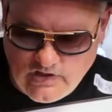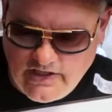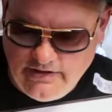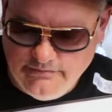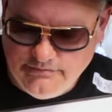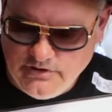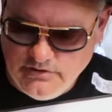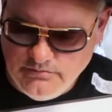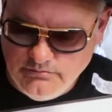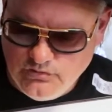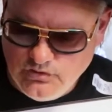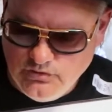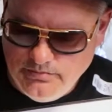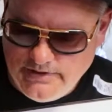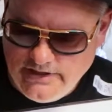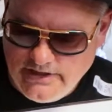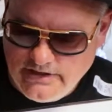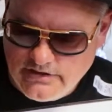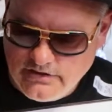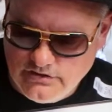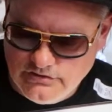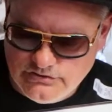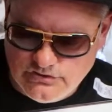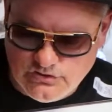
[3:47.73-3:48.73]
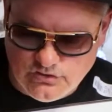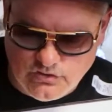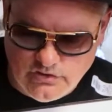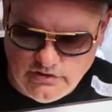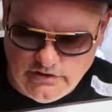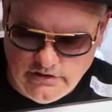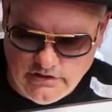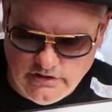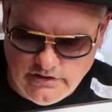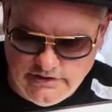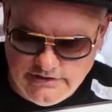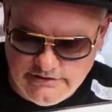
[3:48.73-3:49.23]
Epting Brubaker
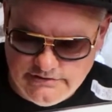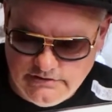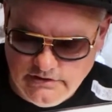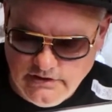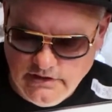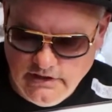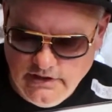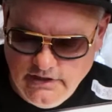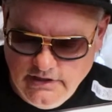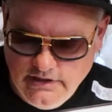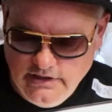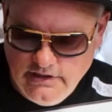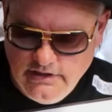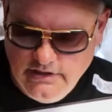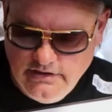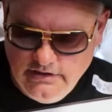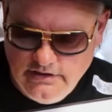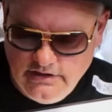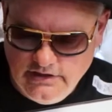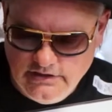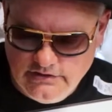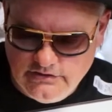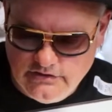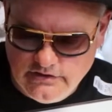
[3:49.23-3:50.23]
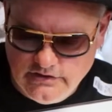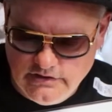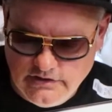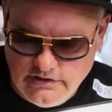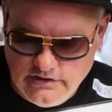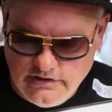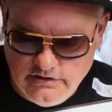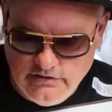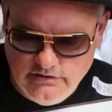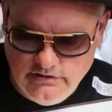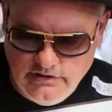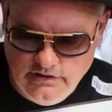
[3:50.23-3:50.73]
storyline that,
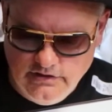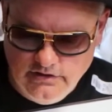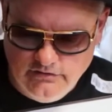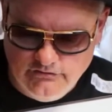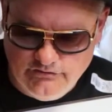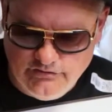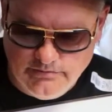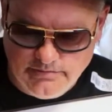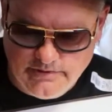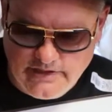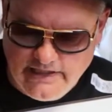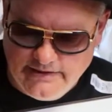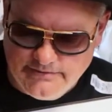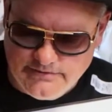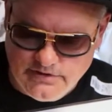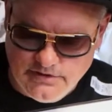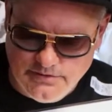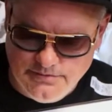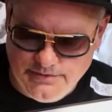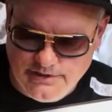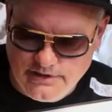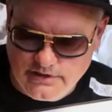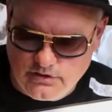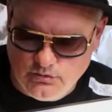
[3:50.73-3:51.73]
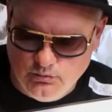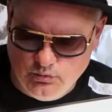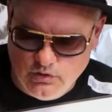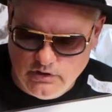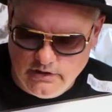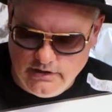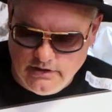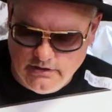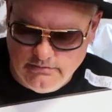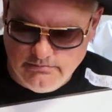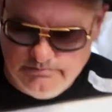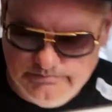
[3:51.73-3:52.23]
you know, from Captain America 1
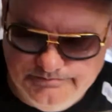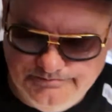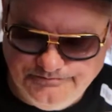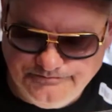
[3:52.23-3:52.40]
up.